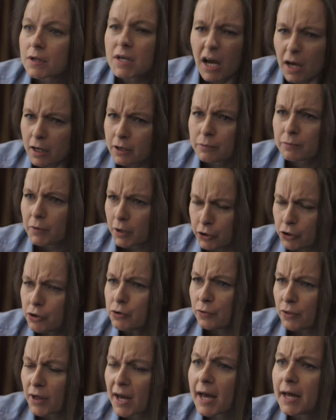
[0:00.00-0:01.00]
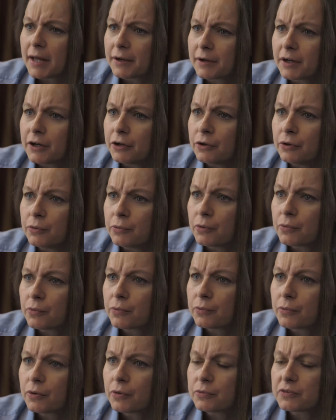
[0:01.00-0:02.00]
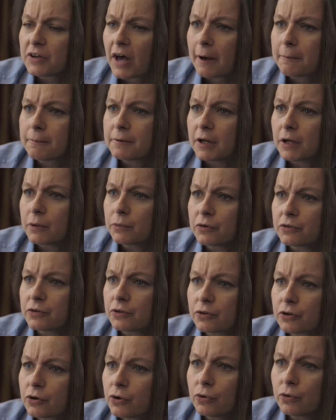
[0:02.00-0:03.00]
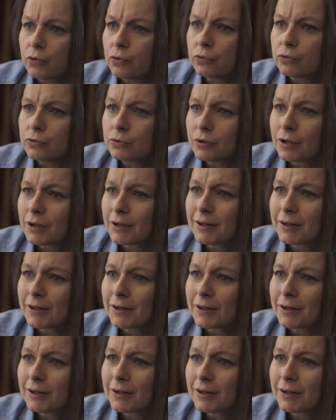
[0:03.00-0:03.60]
yeah, I knew then. I knew what, what was happening wasn't and cool. And how was it